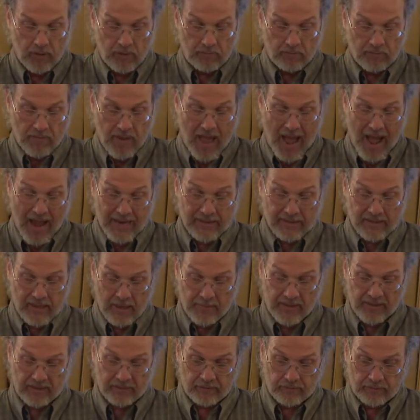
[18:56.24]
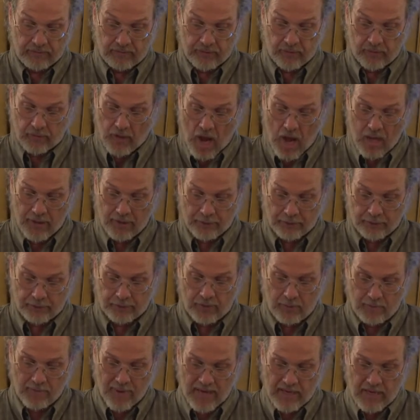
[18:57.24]
Academic scholars
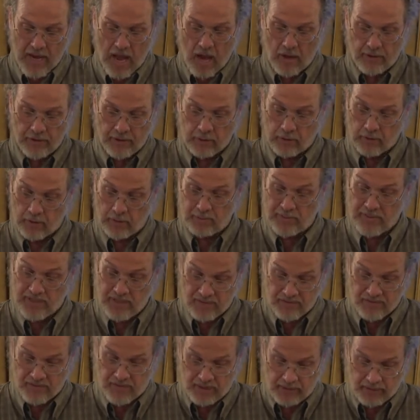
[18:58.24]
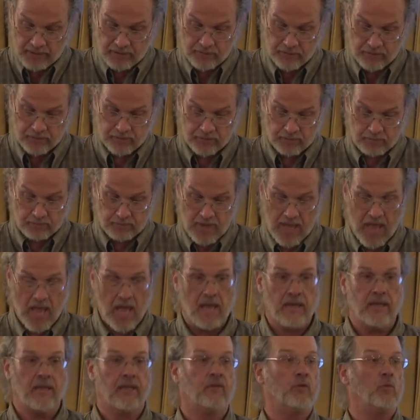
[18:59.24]
debate how Europe did this,
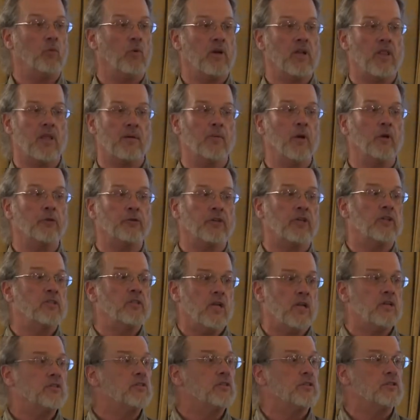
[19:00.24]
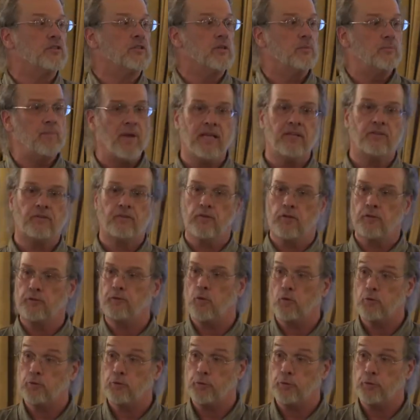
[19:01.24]
and it's one of the most contentious debates in the social